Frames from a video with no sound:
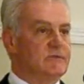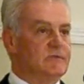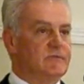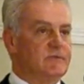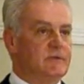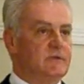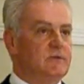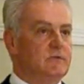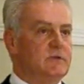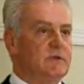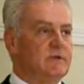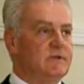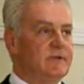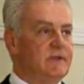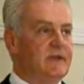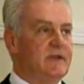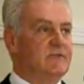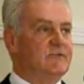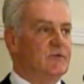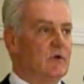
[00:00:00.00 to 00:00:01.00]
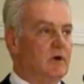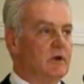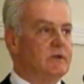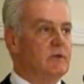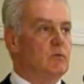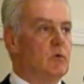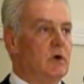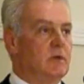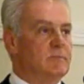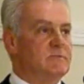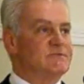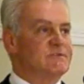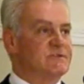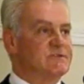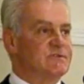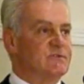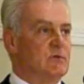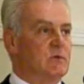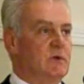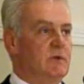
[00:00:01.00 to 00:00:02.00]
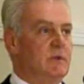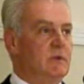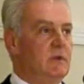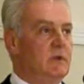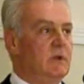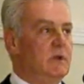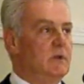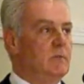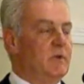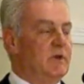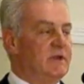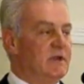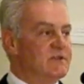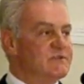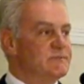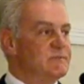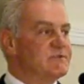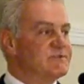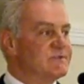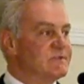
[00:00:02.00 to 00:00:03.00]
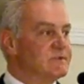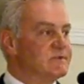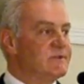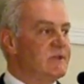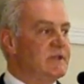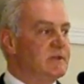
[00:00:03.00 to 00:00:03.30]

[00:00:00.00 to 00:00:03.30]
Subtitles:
is that you can dance all you want, Mr. Stewart. But as Mr.